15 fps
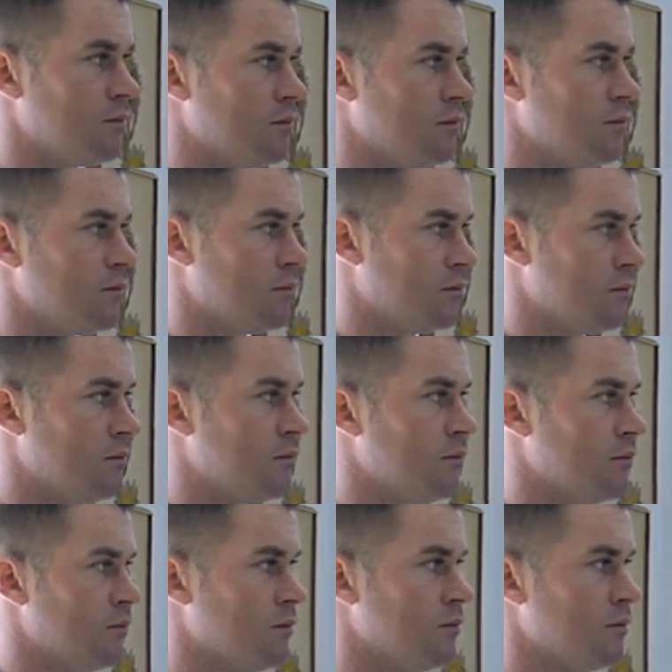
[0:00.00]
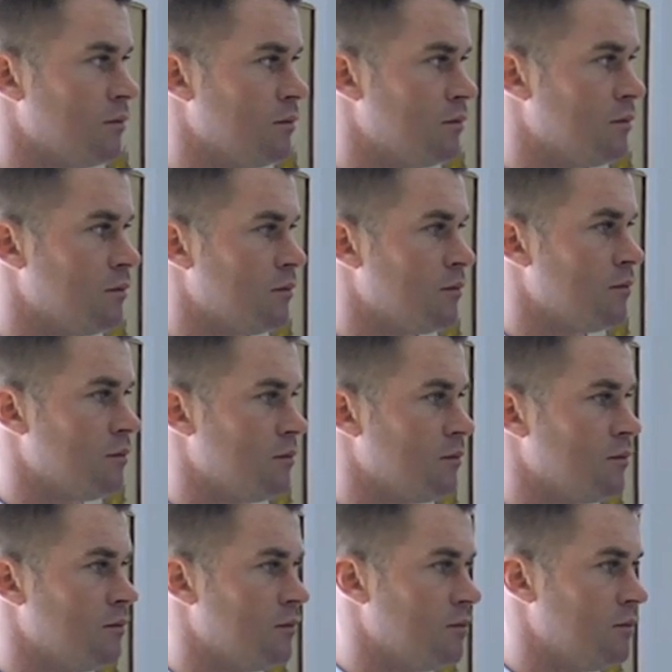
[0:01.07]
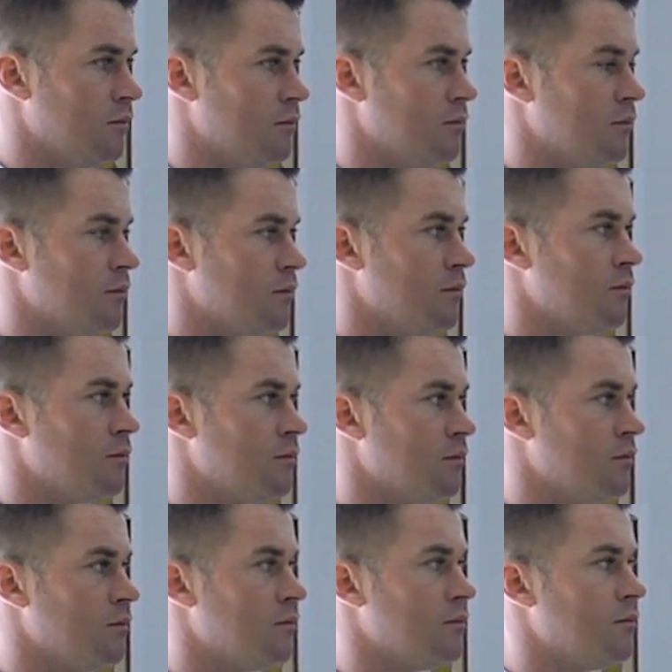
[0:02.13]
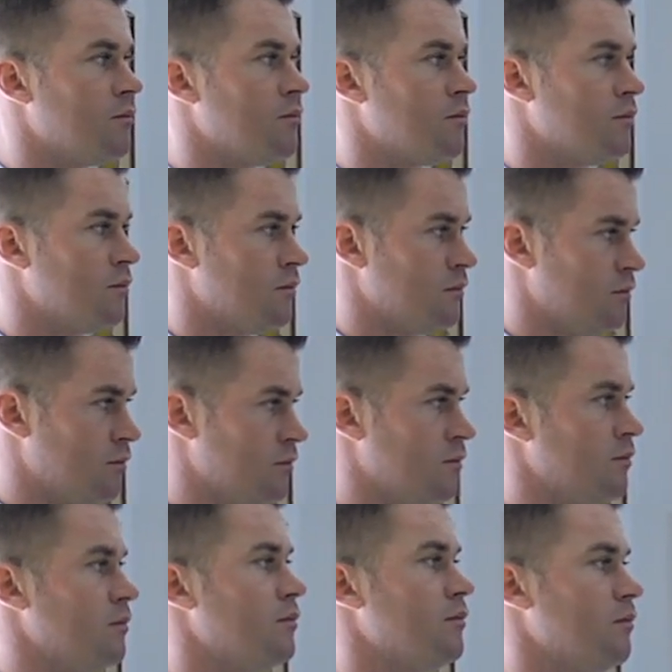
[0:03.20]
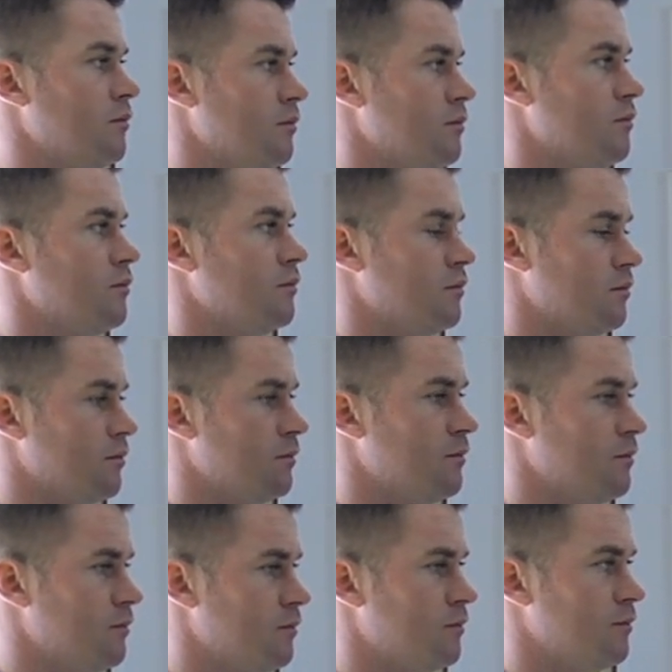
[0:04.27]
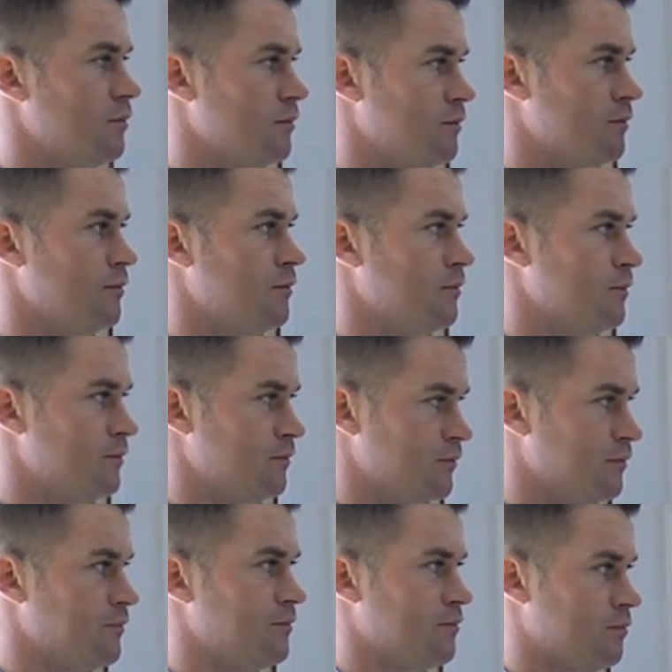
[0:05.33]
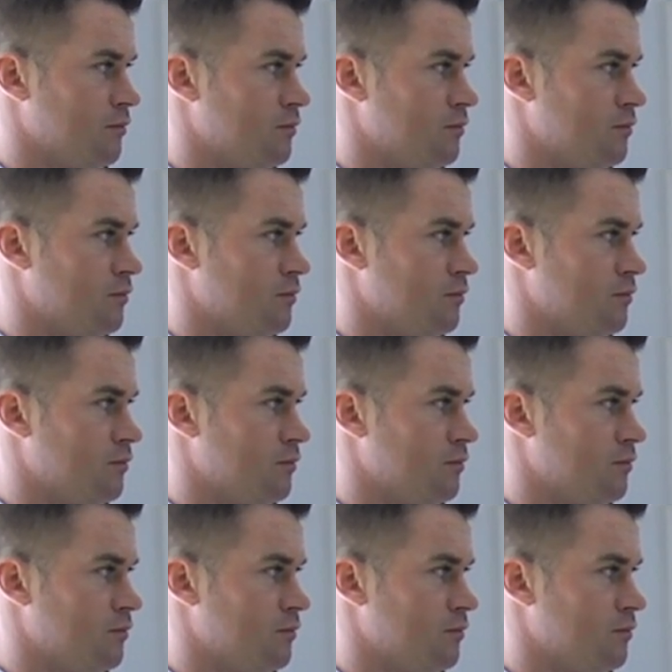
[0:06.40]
The person shown says nothing.